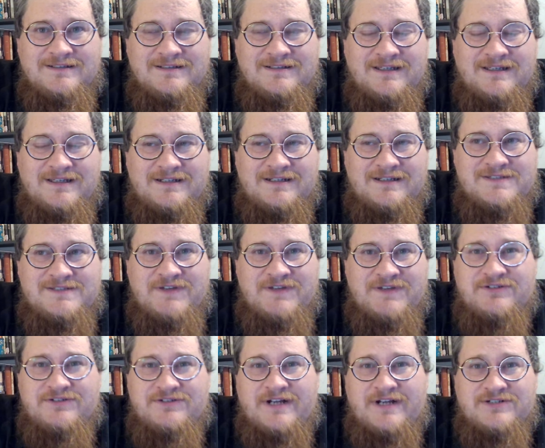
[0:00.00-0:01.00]
and it's
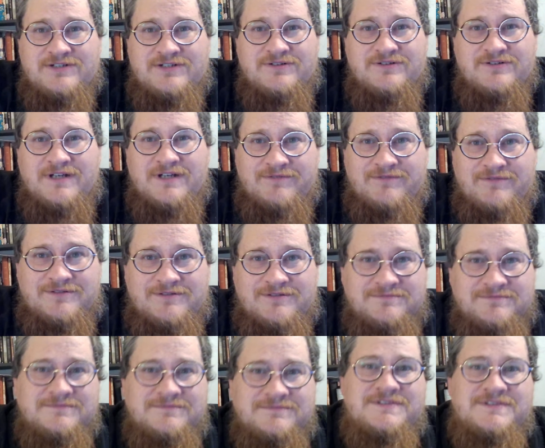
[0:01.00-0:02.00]
featured as your cover.
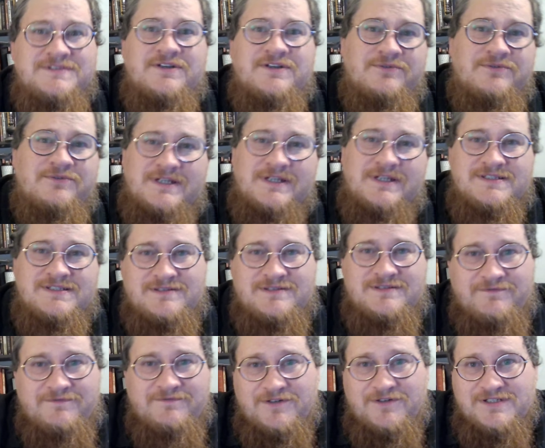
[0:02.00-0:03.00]
So that's
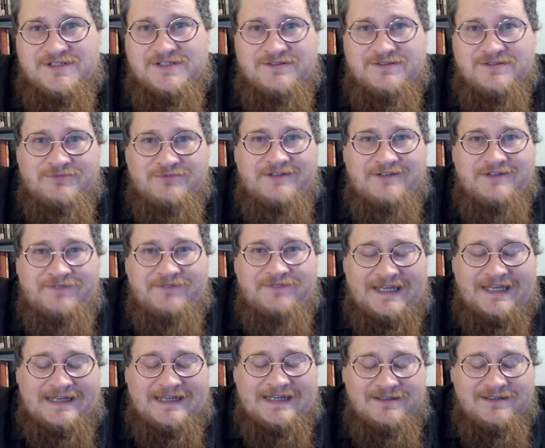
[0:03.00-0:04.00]
the first red
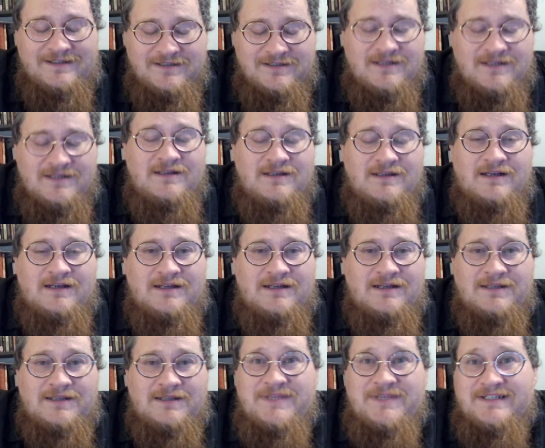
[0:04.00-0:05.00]
flag.
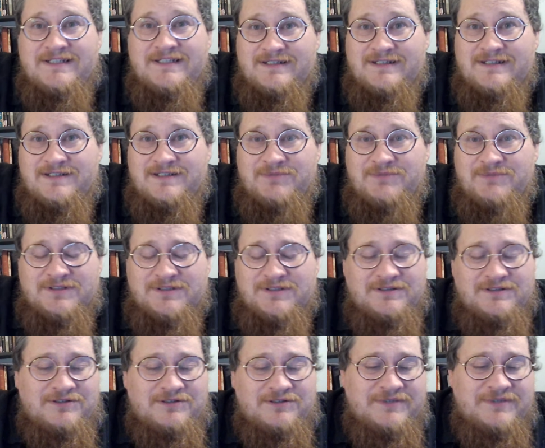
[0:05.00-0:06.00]
Let me dig into the book a
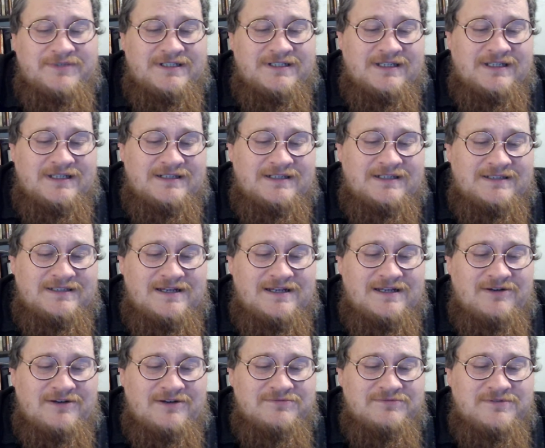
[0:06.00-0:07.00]
little bit, and
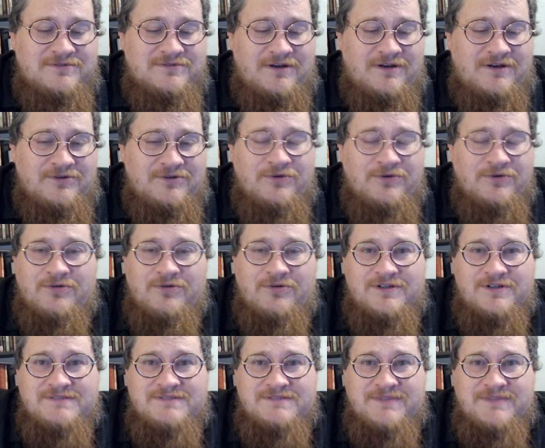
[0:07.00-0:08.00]
I'll go
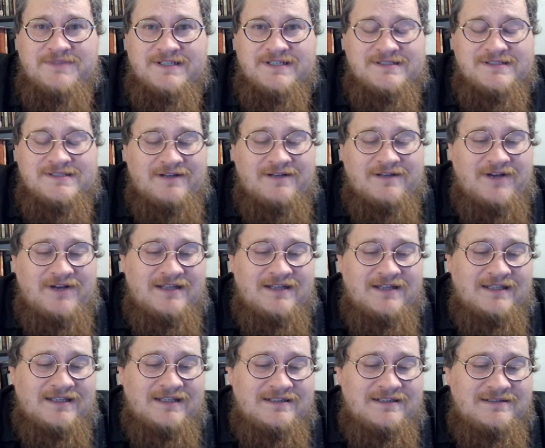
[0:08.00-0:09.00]
across some things that I've
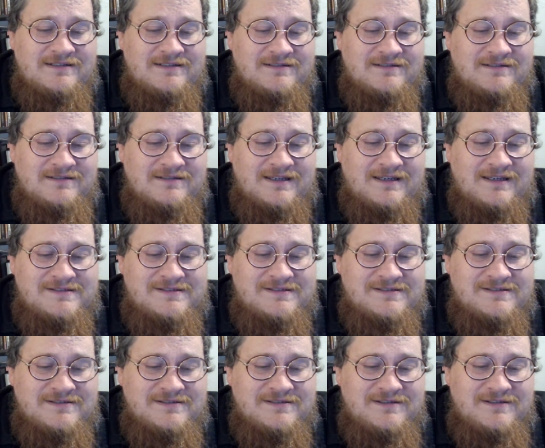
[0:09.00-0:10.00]
highlighted
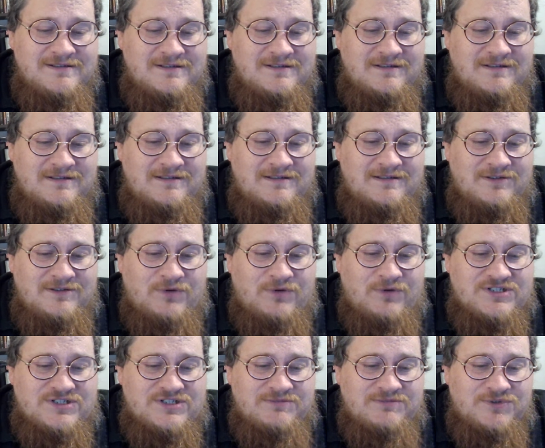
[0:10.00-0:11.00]
as
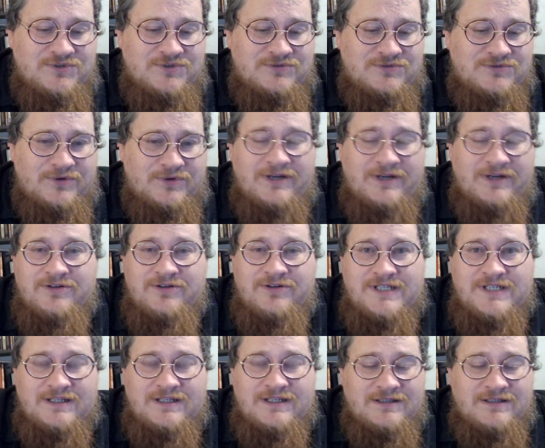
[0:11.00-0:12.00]
questionable or
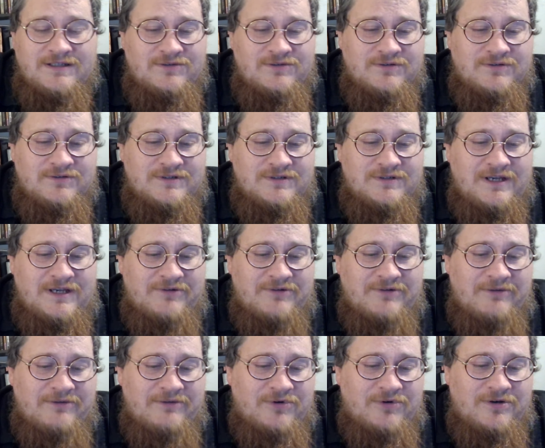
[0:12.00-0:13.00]
irritating or
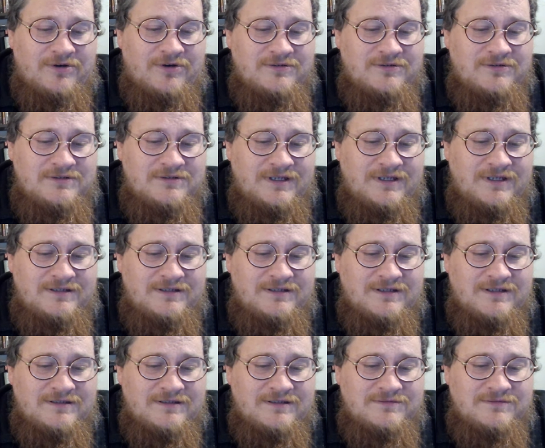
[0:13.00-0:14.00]
downright wrong, and
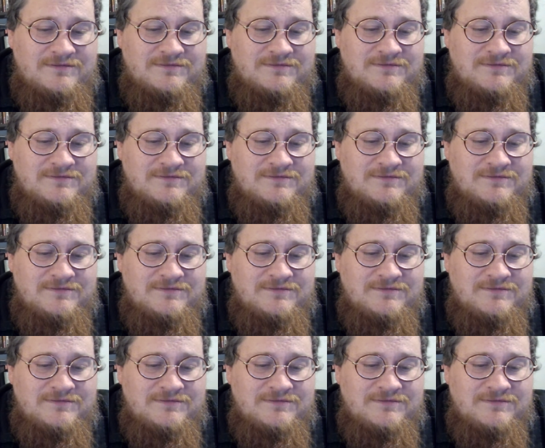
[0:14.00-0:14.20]
I'll